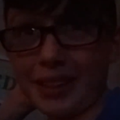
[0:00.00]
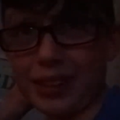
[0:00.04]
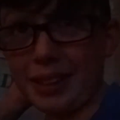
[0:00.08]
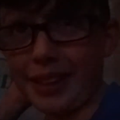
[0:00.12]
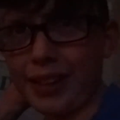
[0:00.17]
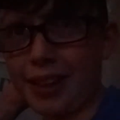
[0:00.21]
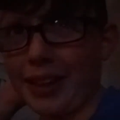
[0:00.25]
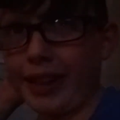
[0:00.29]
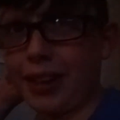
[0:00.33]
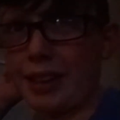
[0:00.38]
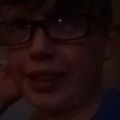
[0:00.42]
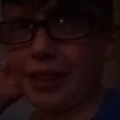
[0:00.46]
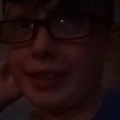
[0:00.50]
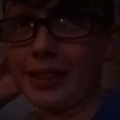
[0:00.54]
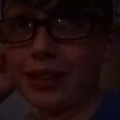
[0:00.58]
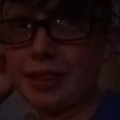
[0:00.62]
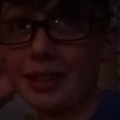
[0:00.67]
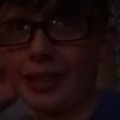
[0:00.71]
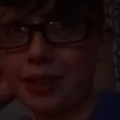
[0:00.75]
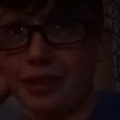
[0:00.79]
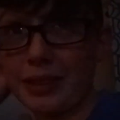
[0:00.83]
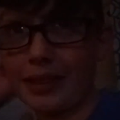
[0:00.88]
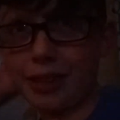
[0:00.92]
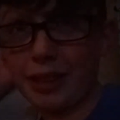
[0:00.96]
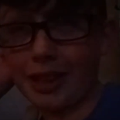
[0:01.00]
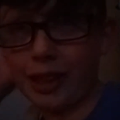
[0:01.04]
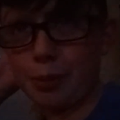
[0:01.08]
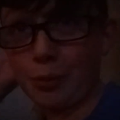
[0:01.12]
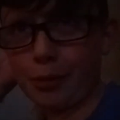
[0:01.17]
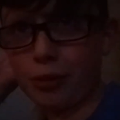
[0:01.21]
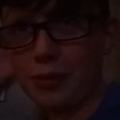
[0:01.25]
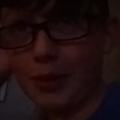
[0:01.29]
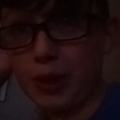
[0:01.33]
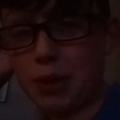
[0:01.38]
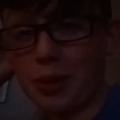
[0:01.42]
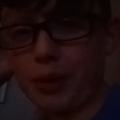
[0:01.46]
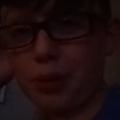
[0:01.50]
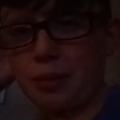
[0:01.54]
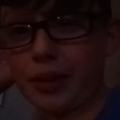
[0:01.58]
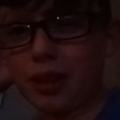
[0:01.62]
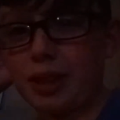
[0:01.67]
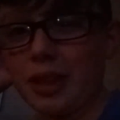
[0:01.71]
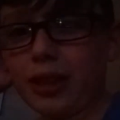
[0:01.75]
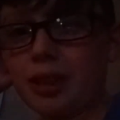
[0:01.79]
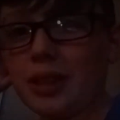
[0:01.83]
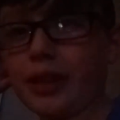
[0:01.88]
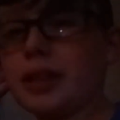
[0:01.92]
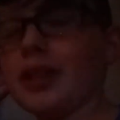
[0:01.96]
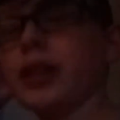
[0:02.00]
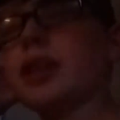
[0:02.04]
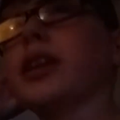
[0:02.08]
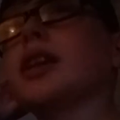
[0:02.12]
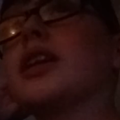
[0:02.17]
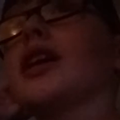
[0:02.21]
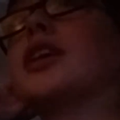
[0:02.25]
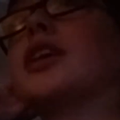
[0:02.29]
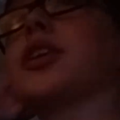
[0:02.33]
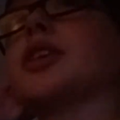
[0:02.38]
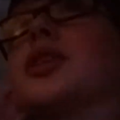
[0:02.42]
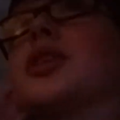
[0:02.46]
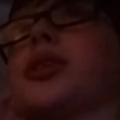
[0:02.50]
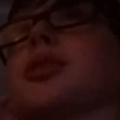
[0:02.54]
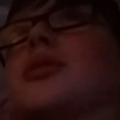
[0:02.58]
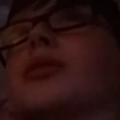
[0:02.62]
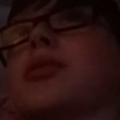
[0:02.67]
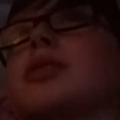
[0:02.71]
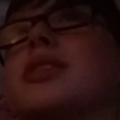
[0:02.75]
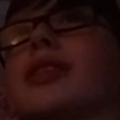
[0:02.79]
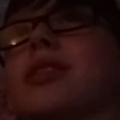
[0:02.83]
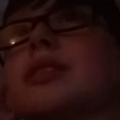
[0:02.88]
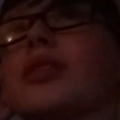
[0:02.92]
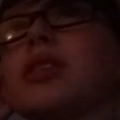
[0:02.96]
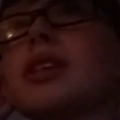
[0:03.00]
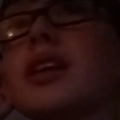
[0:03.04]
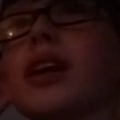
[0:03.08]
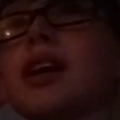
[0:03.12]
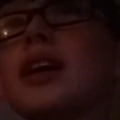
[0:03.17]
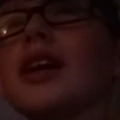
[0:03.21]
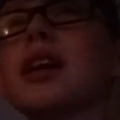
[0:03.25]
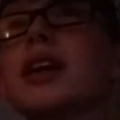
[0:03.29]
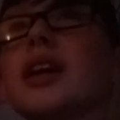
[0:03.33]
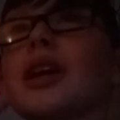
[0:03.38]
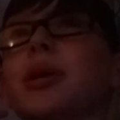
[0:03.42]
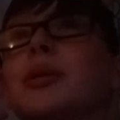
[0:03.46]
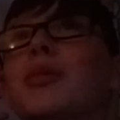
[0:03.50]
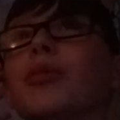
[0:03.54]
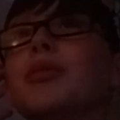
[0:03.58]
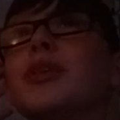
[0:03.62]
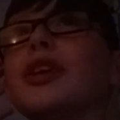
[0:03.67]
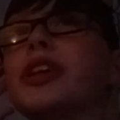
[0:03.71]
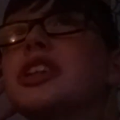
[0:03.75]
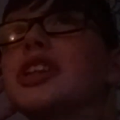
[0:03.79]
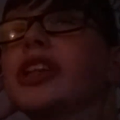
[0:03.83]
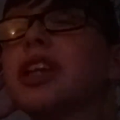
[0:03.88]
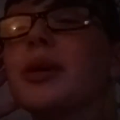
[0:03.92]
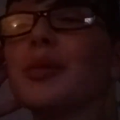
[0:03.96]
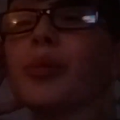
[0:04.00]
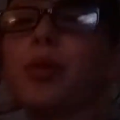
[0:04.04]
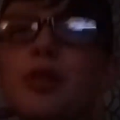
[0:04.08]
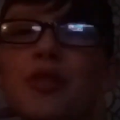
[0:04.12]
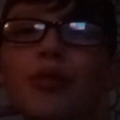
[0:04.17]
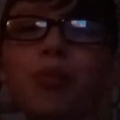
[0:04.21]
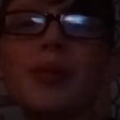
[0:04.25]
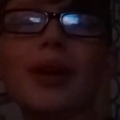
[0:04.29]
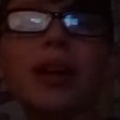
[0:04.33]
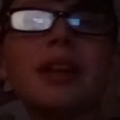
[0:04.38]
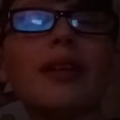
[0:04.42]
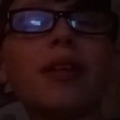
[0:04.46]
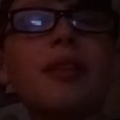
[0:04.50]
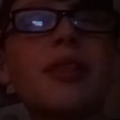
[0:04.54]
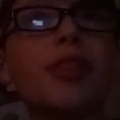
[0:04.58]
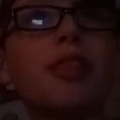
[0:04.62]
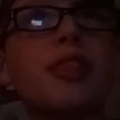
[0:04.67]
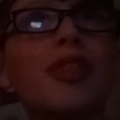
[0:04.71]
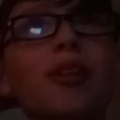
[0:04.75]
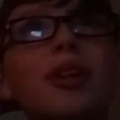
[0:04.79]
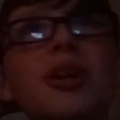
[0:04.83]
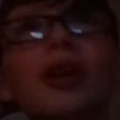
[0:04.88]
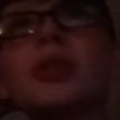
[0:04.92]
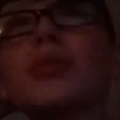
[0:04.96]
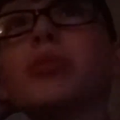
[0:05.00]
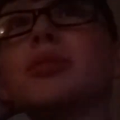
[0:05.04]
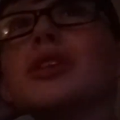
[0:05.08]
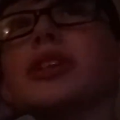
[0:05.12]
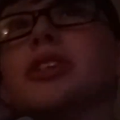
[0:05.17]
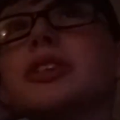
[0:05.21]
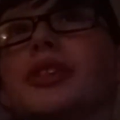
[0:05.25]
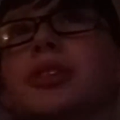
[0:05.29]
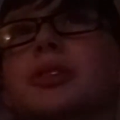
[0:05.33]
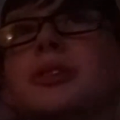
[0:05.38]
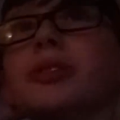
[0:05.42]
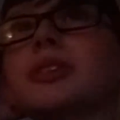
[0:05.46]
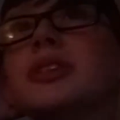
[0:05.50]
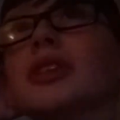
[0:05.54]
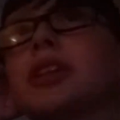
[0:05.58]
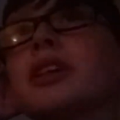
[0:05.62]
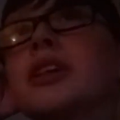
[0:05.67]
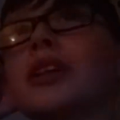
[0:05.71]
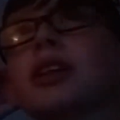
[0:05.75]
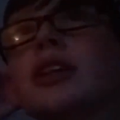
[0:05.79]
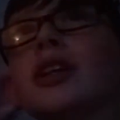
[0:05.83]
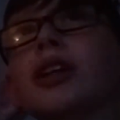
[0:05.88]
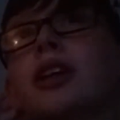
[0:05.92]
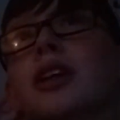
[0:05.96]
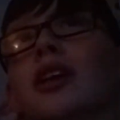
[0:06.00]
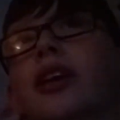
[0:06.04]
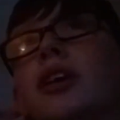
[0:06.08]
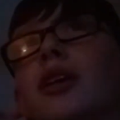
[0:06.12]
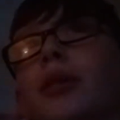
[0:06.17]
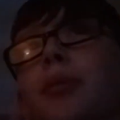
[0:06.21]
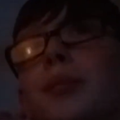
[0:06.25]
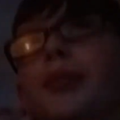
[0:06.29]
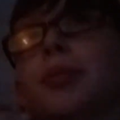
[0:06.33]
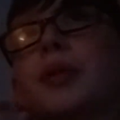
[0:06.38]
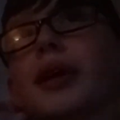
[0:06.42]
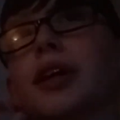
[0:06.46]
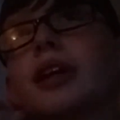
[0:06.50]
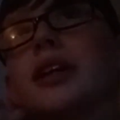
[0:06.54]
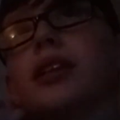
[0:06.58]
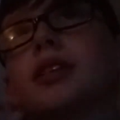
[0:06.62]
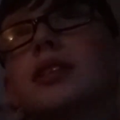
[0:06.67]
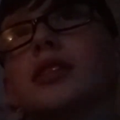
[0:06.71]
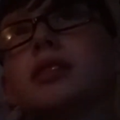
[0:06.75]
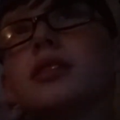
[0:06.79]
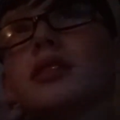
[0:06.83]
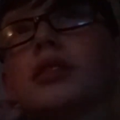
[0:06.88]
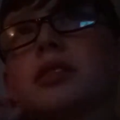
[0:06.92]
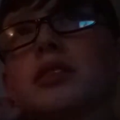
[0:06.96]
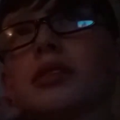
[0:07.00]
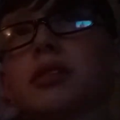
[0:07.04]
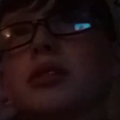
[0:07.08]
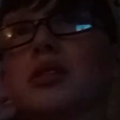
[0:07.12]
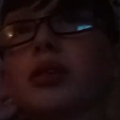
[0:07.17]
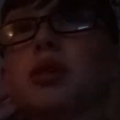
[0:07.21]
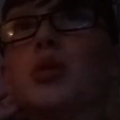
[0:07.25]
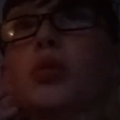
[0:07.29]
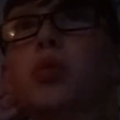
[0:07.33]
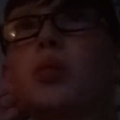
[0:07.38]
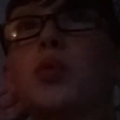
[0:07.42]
yeah, these movies are really good, and I just, oh, I wish they would have made a third one, dude. But, oh,